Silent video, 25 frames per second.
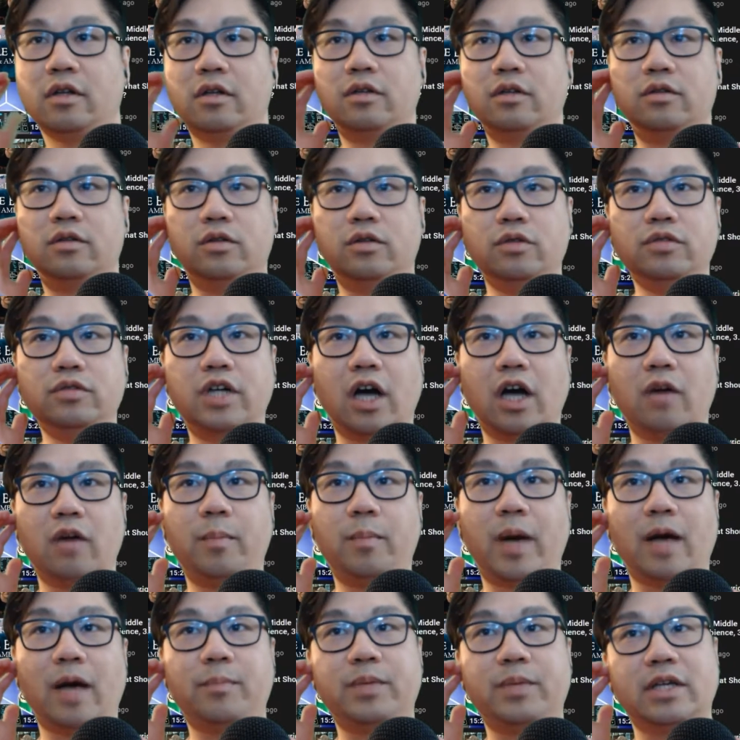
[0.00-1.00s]
Lugo
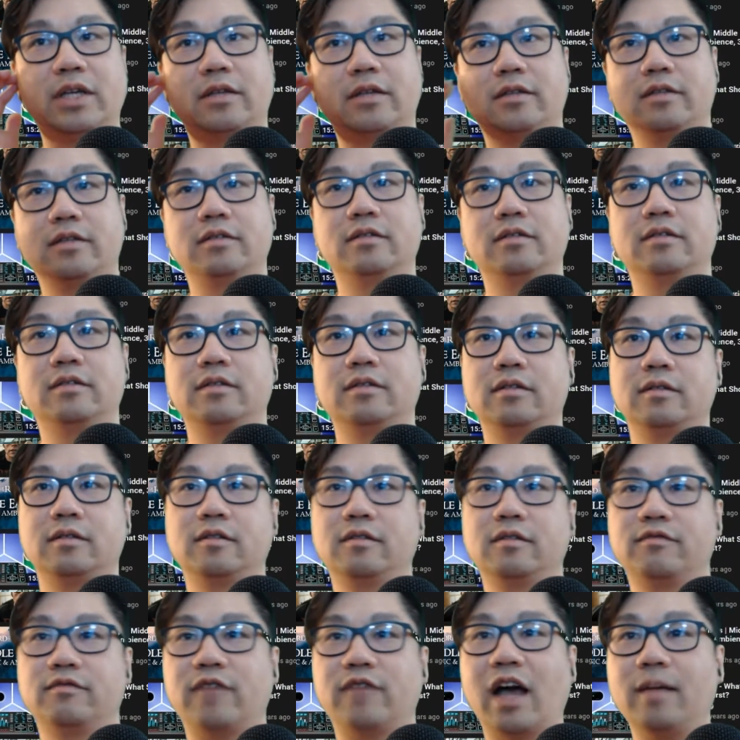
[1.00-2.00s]
Puppy
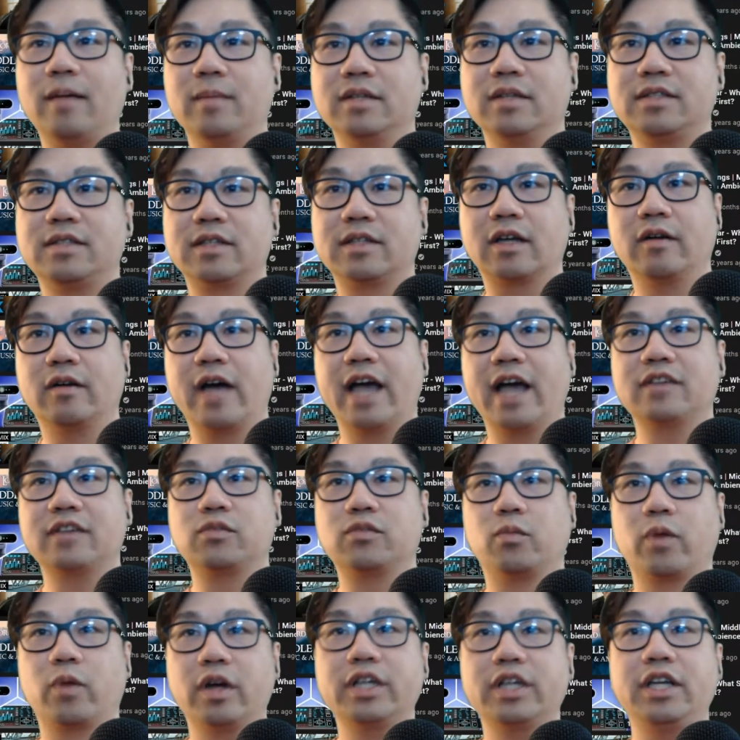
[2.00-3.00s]
5 months ago asked,
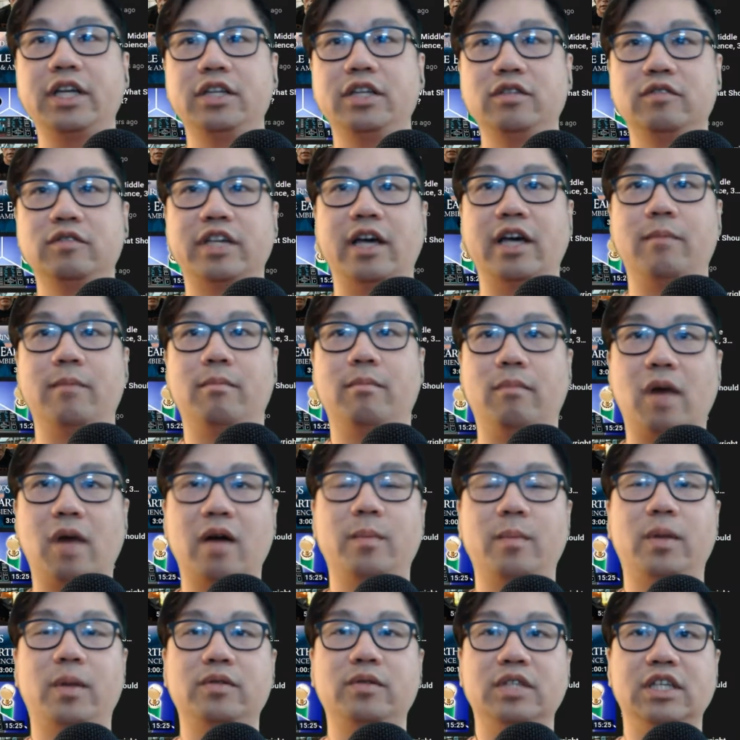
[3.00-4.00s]
where can you get
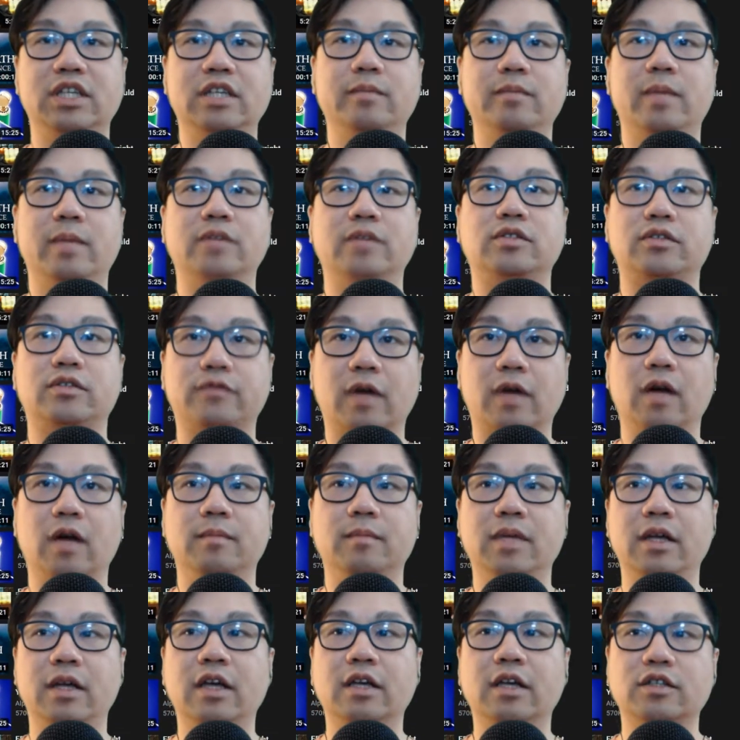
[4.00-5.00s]
marble emotes from?
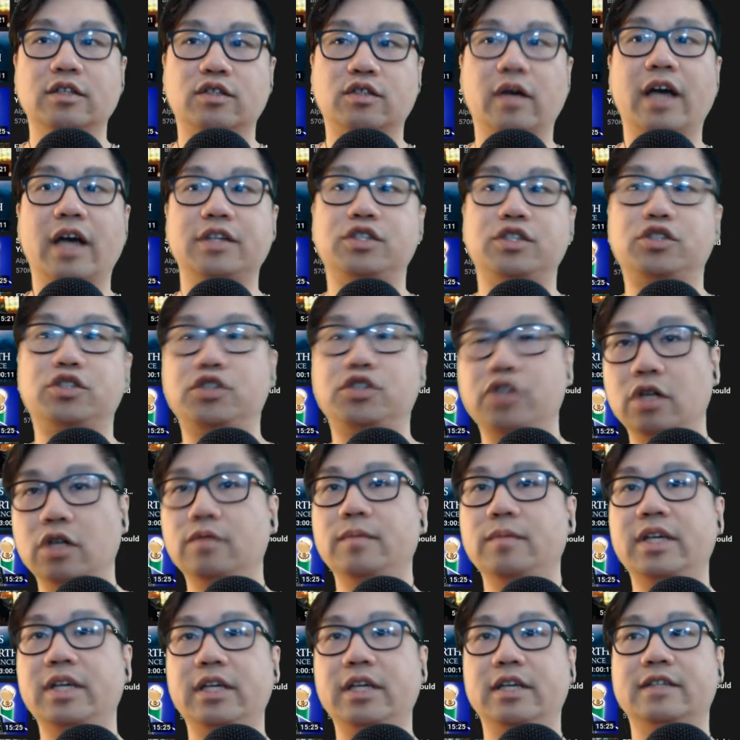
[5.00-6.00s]
So I
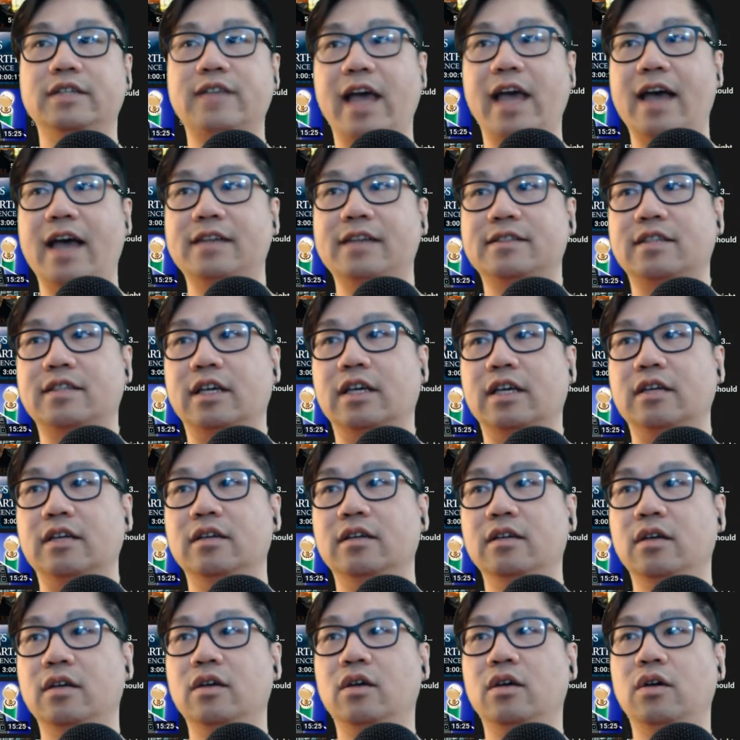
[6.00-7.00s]
assume he is asking,
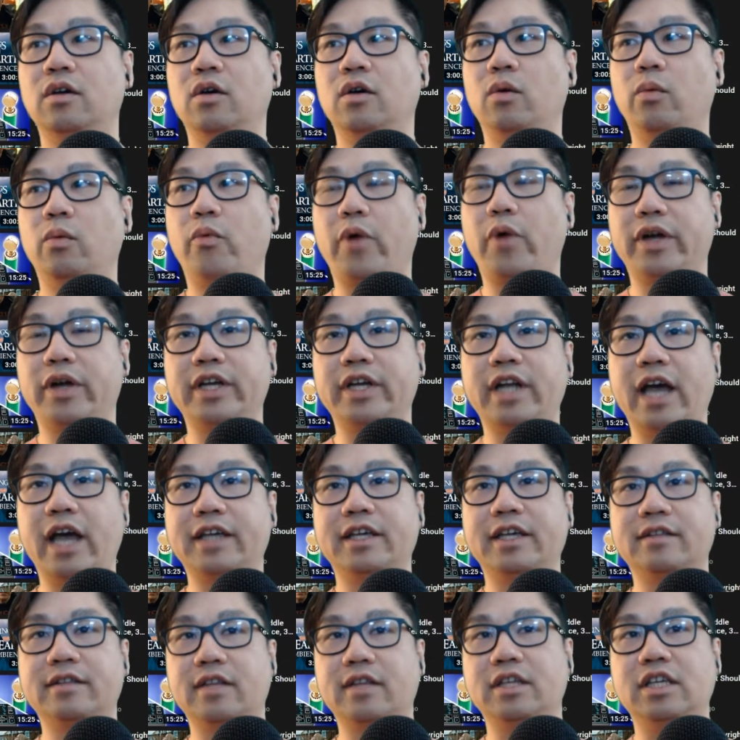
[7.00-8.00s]
where can I
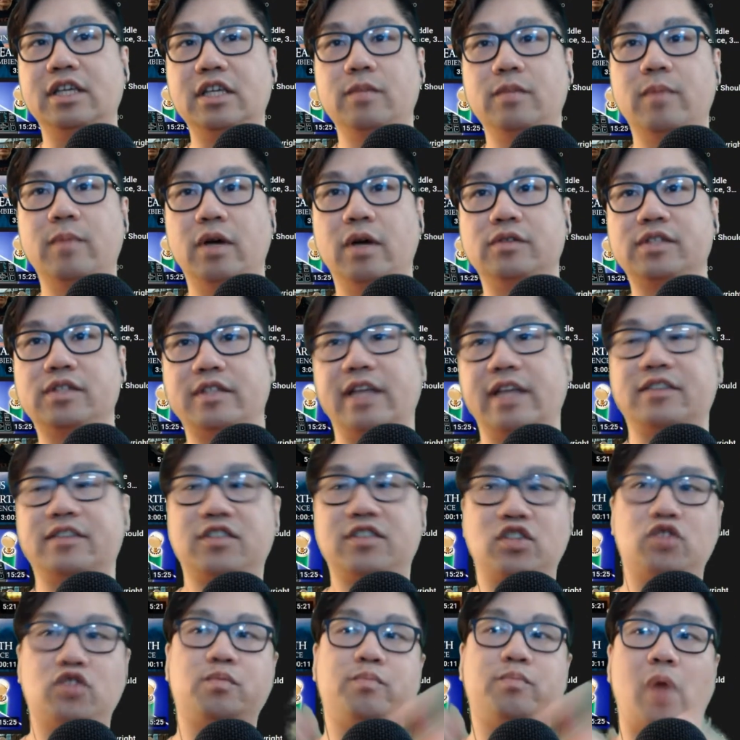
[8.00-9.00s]
get the emotes that
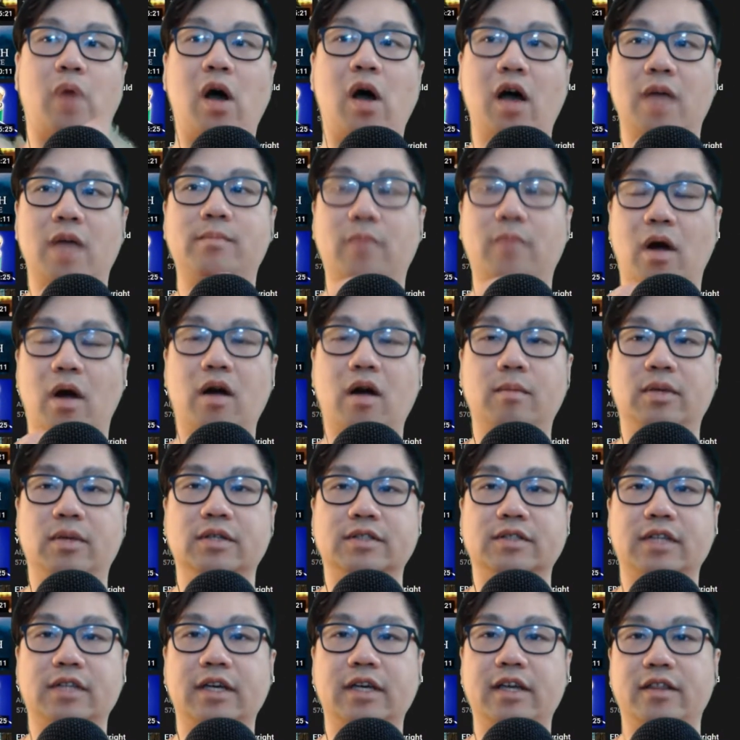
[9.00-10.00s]
spawn
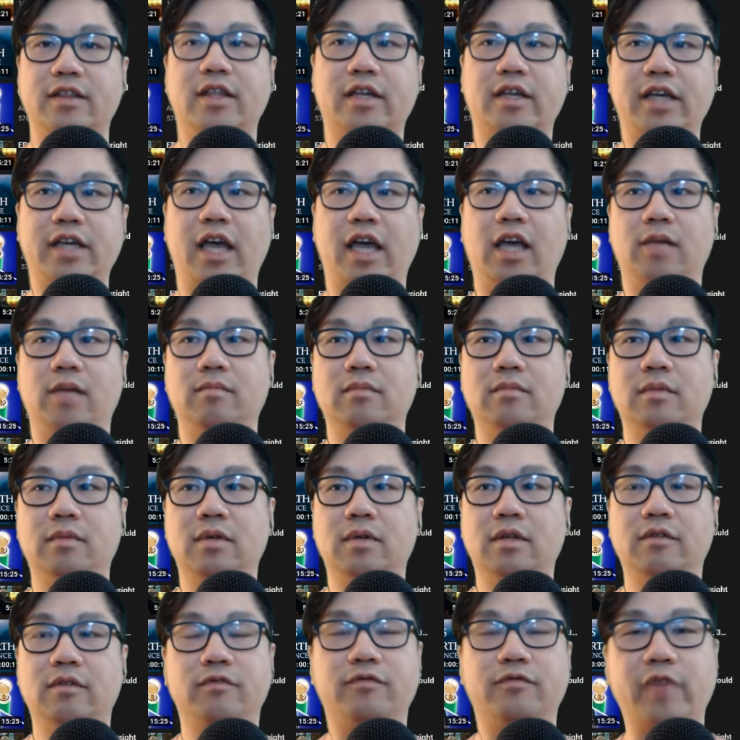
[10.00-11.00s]
marbles in the game?
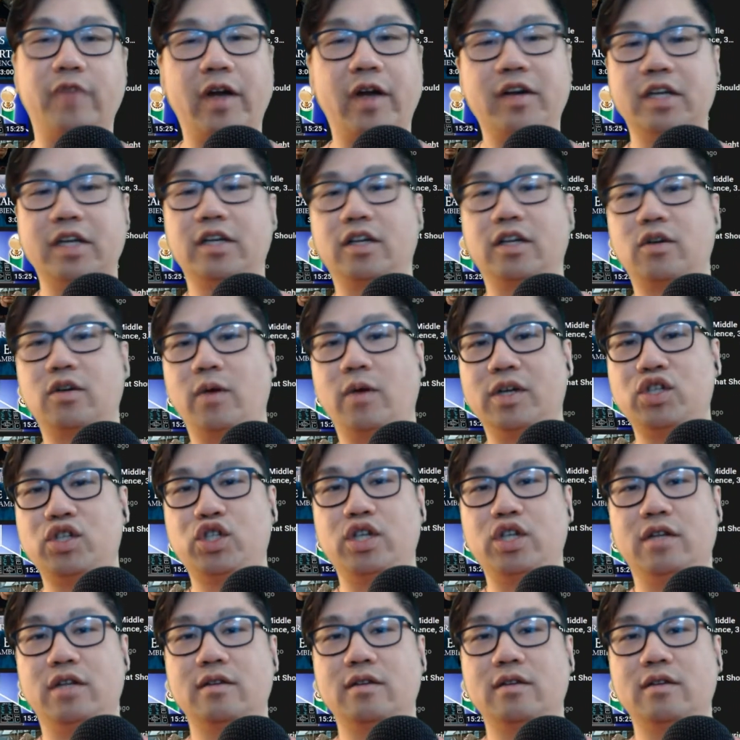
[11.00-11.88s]
Very good question.